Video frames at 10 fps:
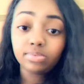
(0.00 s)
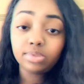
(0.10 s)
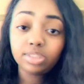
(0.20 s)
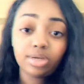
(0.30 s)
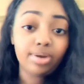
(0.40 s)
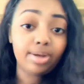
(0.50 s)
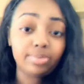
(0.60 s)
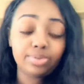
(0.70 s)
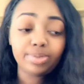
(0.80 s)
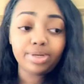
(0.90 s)
So I
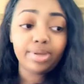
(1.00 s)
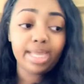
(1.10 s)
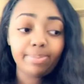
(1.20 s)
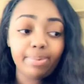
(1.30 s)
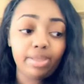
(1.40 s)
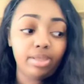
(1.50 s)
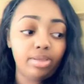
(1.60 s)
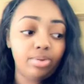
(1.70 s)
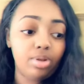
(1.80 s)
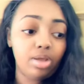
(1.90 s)
was real happy,
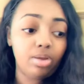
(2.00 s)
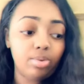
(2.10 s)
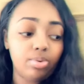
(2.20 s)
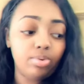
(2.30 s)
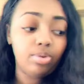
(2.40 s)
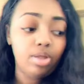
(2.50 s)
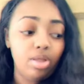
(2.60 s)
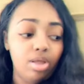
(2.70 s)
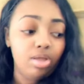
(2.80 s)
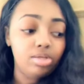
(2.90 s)
you know.
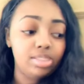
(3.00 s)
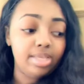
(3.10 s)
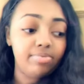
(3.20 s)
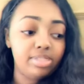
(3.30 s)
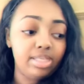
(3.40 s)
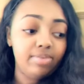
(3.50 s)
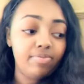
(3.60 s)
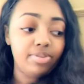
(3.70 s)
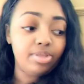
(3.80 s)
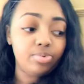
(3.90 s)

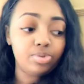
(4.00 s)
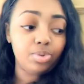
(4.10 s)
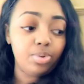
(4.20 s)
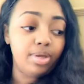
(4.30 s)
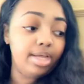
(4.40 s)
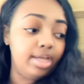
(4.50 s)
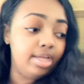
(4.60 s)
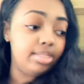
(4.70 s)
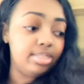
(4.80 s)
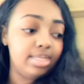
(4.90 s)
1750 was going
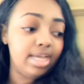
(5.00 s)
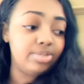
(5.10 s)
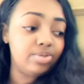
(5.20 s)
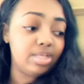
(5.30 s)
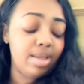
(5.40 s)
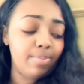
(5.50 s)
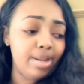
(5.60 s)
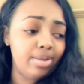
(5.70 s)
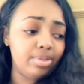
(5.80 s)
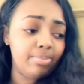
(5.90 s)
good. The checks was coming
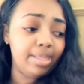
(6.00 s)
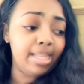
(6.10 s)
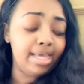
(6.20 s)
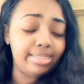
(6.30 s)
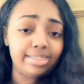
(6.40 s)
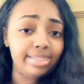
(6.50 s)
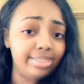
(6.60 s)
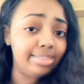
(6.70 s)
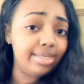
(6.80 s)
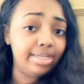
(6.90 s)
out to be like
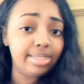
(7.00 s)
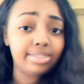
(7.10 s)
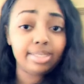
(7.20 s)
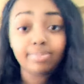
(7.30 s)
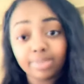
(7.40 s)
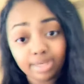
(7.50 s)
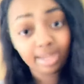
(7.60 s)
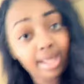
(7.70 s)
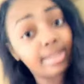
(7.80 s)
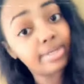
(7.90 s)
600 something
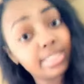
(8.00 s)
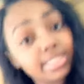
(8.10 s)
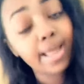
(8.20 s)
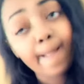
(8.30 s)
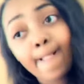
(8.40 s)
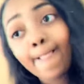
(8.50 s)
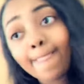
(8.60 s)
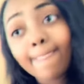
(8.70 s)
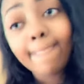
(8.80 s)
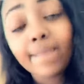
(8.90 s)
dollars
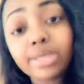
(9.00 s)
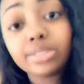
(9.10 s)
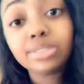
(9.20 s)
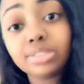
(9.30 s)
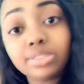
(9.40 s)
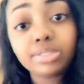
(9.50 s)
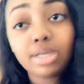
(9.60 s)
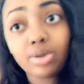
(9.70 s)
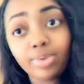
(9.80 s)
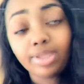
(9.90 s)

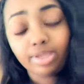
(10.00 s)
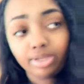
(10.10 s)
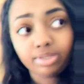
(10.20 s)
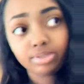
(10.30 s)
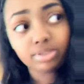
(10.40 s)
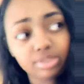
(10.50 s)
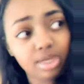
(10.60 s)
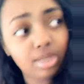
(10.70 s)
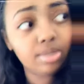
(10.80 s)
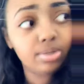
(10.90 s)
a week.
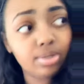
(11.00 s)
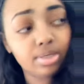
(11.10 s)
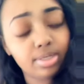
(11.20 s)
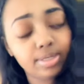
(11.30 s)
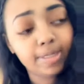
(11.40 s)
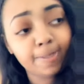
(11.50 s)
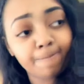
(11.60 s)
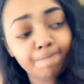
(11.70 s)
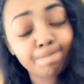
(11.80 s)
So, uh,